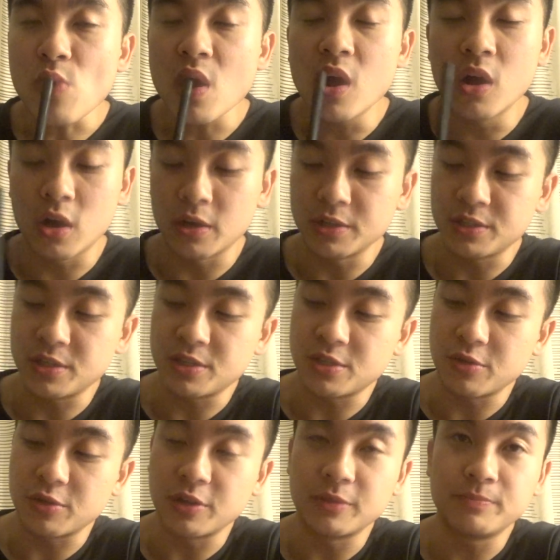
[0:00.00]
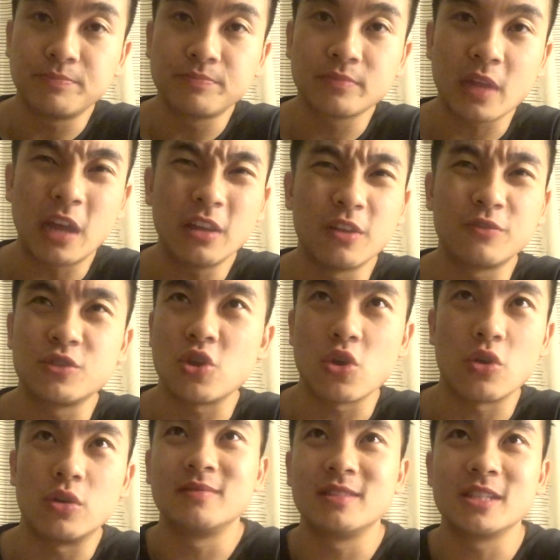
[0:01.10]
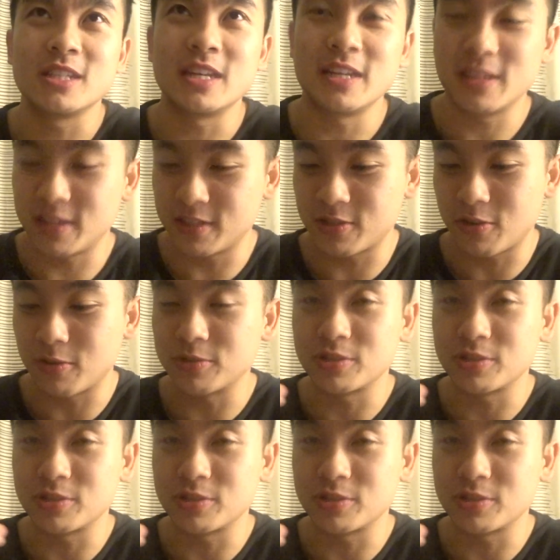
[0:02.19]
Oh, this is so good. I love taro. Just anything taro is